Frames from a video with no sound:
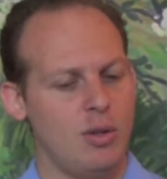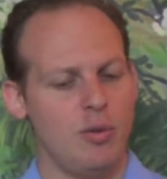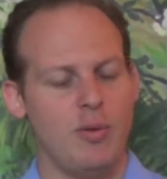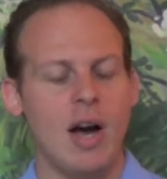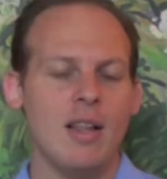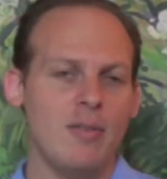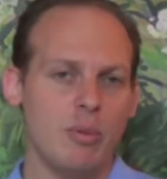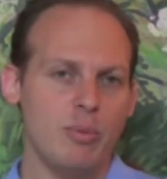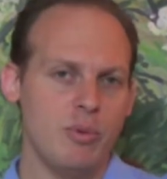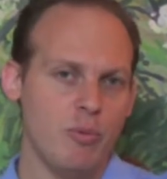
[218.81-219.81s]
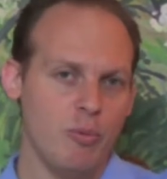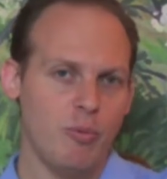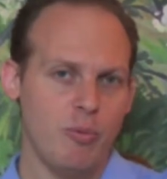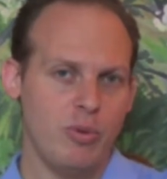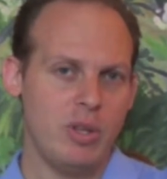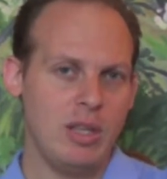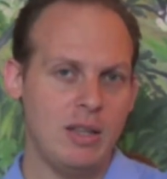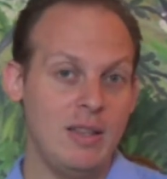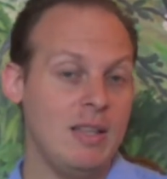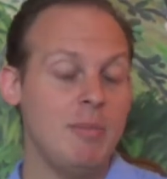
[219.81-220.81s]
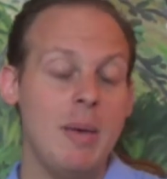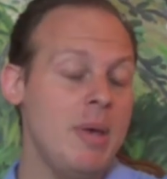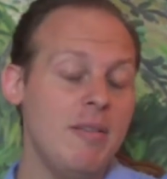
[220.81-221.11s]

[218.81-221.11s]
you've gone from maybe